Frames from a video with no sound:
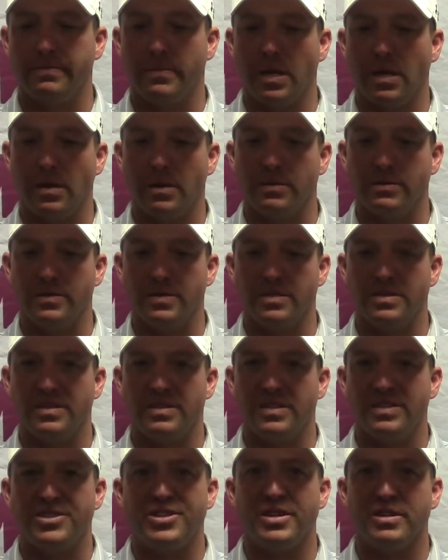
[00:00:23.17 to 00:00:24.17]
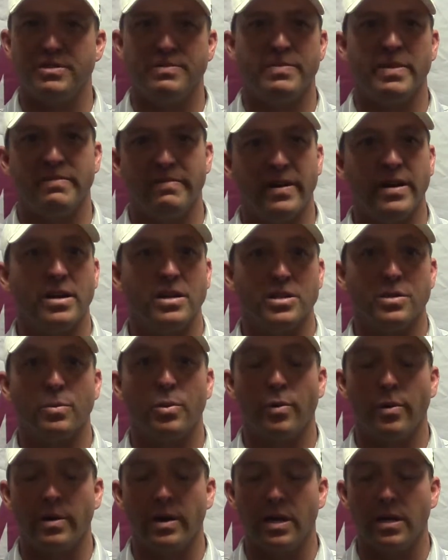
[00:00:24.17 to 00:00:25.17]
You know, this year has been very
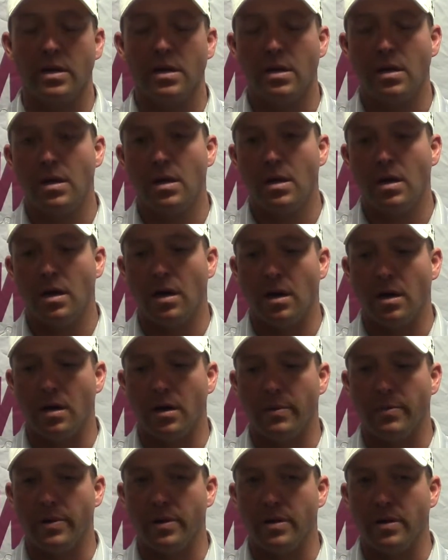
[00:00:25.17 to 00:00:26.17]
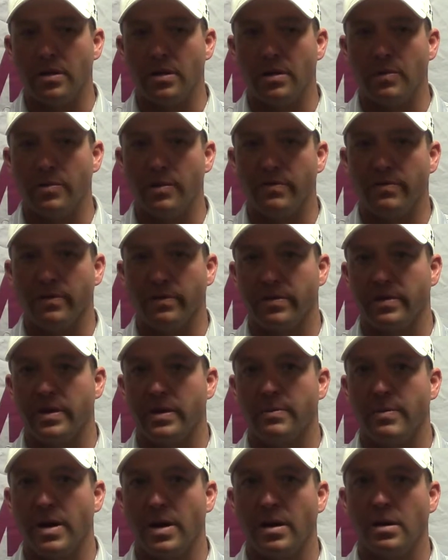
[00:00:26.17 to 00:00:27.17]
disappointing, but the beautiful
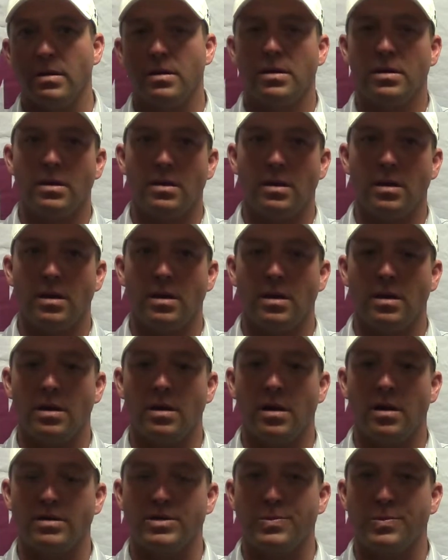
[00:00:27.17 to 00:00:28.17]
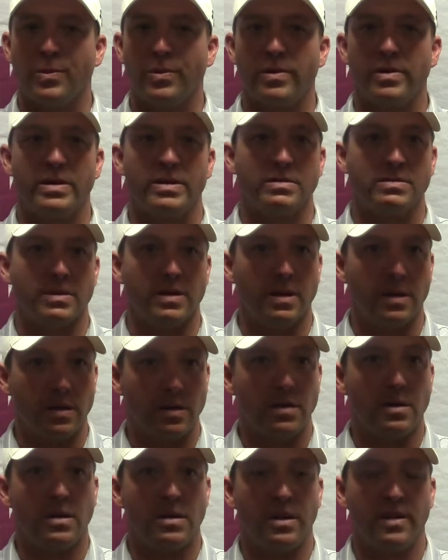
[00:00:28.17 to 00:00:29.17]
thing about our sport is that
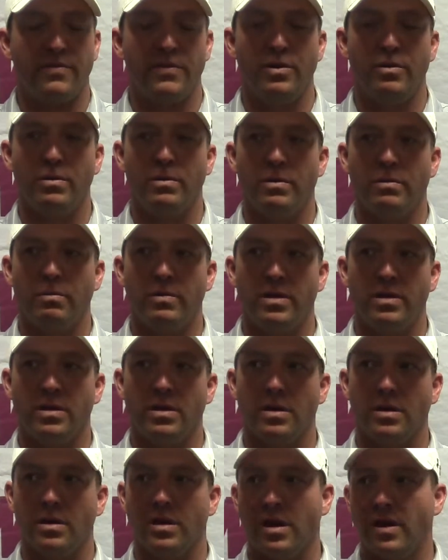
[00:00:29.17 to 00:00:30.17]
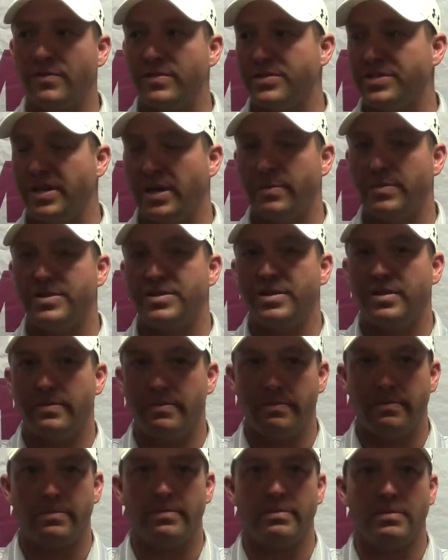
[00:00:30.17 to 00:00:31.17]
if you win the conference
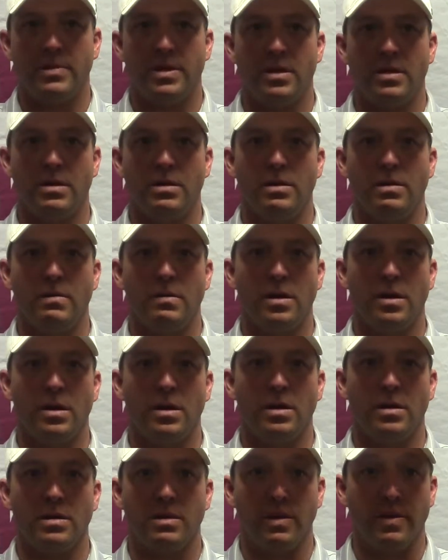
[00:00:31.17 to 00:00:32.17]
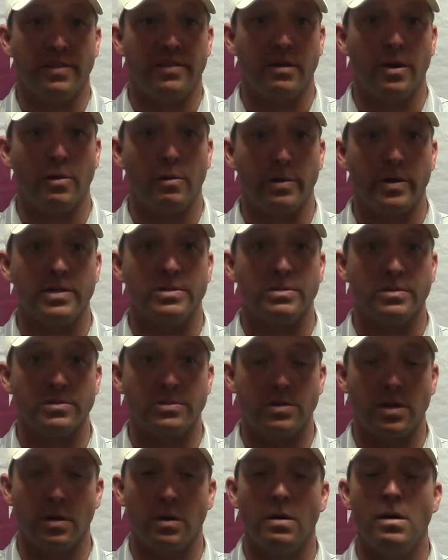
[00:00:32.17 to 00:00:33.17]
championship, then you get to go to regionals.
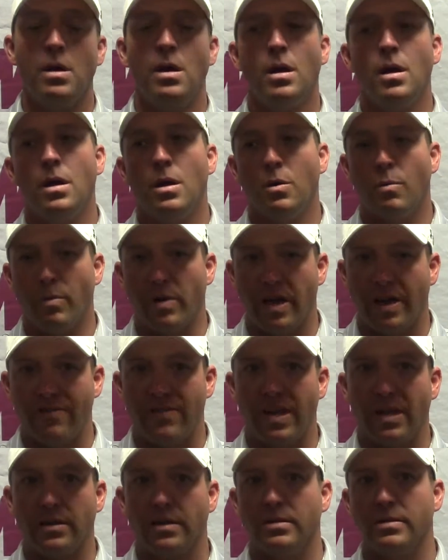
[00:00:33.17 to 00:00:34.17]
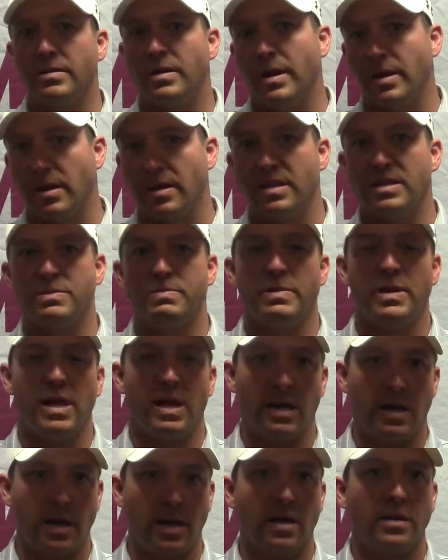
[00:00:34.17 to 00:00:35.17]
So we have that little nugget that's been
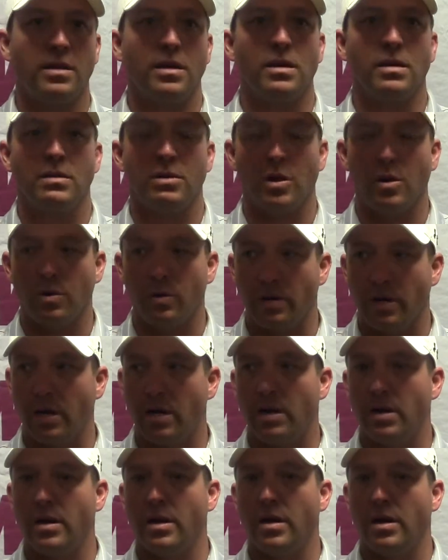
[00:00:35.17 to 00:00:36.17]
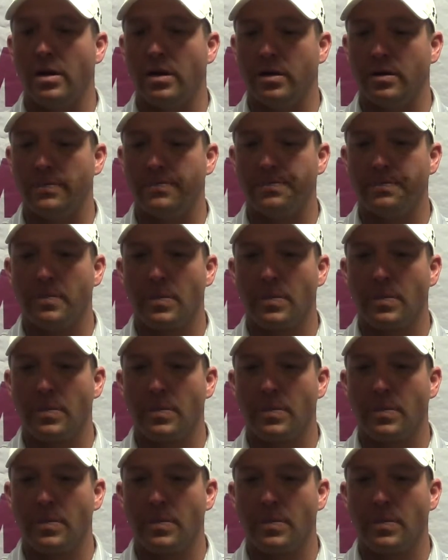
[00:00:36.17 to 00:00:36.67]
hanging out there the whole year.